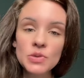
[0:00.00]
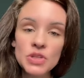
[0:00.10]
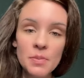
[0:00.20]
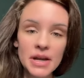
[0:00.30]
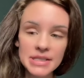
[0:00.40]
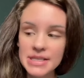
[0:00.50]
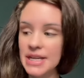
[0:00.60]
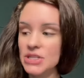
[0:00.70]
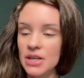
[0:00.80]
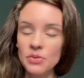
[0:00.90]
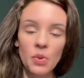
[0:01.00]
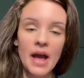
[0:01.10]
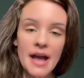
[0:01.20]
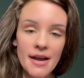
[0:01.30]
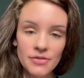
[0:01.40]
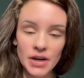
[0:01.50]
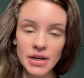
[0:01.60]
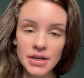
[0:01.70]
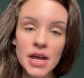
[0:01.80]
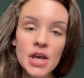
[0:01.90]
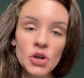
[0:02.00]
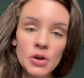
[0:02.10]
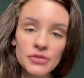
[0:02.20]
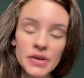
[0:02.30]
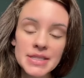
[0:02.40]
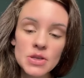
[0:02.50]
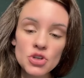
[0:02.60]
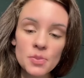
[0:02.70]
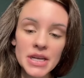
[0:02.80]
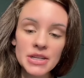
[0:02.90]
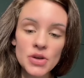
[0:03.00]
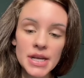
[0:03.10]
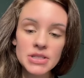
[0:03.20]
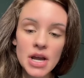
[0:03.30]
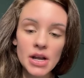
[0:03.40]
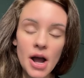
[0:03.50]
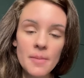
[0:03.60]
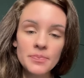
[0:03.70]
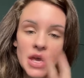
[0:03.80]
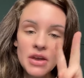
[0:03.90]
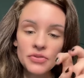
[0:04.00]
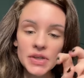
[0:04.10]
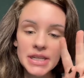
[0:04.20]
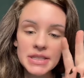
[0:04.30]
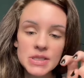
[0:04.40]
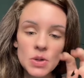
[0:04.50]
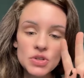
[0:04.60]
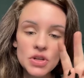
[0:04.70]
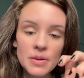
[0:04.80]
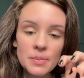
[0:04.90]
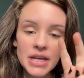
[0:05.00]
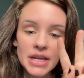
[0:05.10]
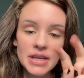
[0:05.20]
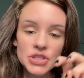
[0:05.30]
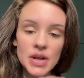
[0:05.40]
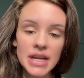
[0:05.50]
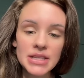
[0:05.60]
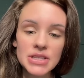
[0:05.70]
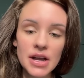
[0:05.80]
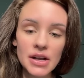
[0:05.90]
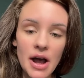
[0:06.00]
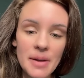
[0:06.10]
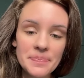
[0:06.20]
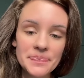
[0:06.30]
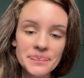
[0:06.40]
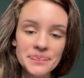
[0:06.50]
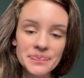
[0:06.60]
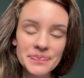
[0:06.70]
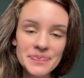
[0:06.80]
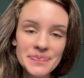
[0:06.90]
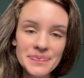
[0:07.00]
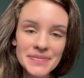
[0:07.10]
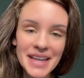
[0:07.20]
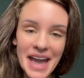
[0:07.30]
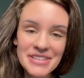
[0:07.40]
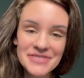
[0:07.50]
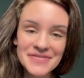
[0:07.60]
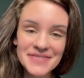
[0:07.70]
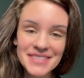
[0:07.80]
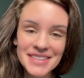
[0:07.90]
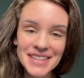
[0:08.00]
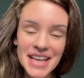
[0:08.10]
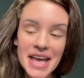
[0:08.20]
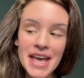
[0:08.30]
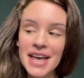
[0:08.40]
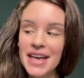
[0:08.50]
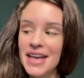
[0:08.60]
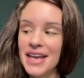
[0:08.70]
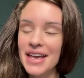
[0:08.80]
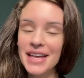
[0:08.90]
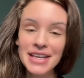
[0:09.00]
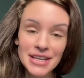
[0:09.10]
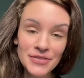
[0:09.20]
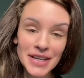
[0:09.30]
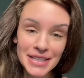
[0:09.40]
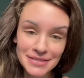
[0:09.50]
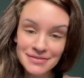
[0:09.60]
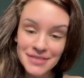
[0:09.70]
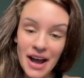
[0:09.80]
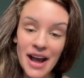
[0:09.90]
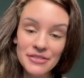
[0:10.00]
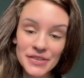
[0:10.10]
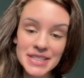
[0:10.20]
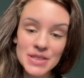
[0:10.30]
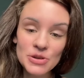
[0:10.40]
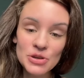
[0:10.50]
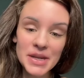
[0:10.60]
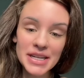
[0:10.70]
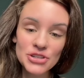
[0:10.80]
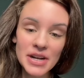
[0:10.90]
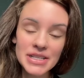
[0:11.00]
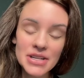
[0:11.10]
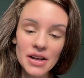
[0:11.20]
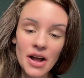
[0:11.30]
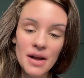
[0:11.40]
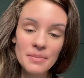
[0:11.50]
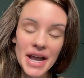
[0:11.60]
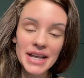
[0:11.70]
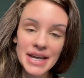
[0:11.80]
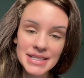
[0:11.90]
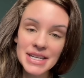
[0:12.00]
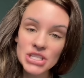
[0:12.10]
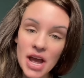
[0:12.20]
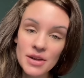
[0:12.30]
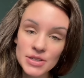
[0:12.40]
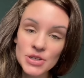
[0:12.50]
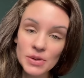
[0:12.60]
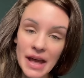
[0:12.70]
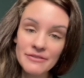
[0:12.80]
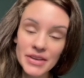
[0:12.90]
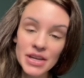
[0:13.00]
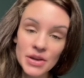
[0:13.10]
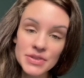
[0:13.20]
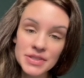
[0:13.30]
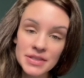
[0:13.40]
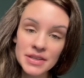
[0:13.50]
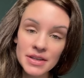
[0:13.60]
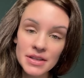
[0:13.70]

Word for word: YouTube monetization, whatever, go to freesocialmediatraining.com, freesocialmediatraining.com. Okay? Even at freesocialmediatraining.com, Mike, I teach how to do live videos.